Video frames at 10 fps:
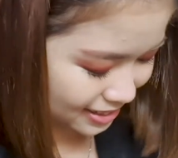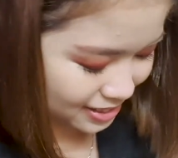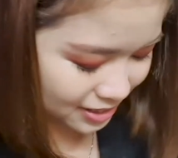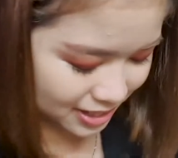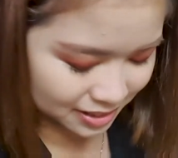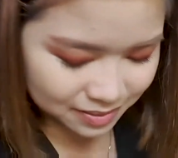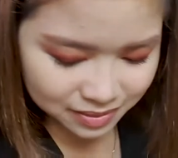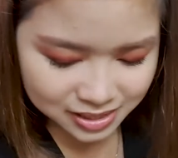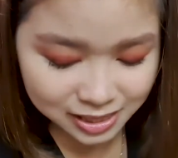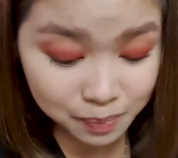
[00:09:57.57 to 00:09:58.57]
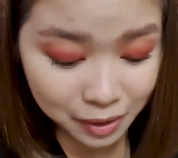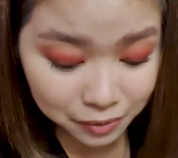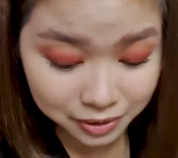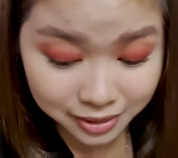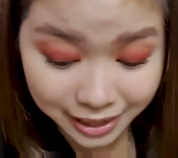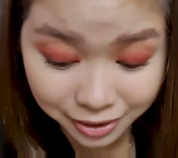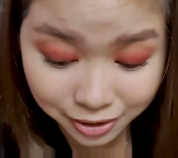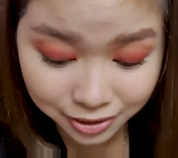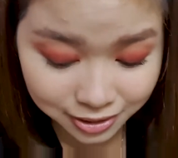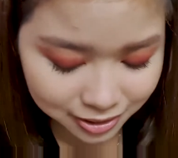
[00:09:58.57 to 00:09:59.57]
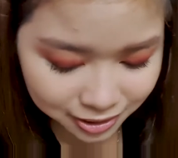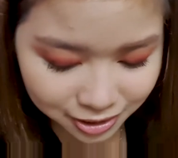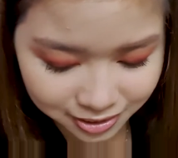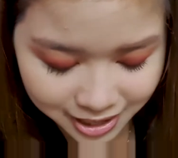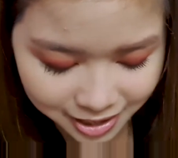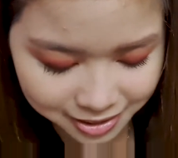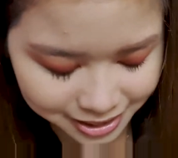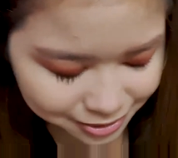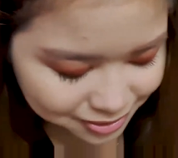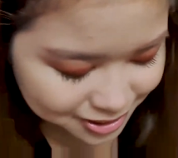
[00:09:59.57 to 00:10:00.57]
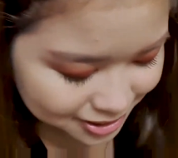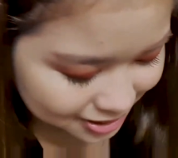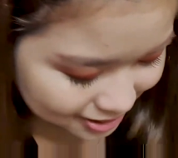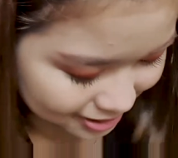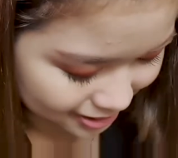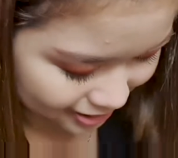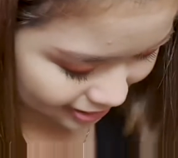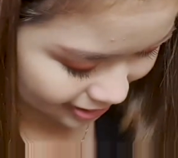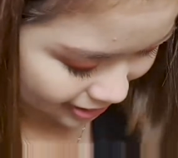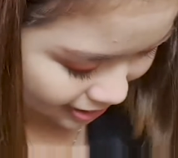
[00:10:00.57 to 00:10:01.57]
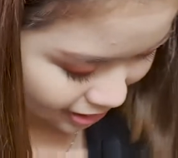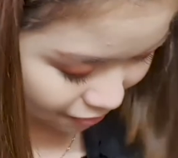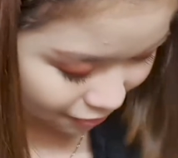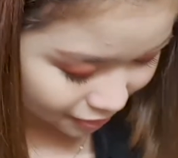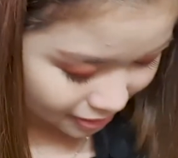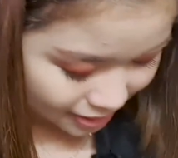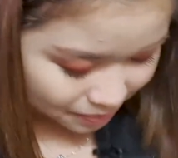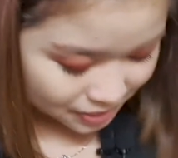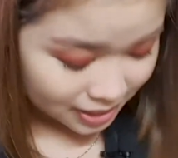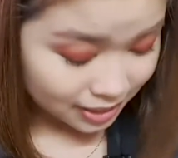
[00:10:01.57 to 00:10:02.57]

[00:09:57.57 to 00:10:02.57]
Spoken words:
It's okay. It's just powder, thank God. Not anything else. If it was a lipstick,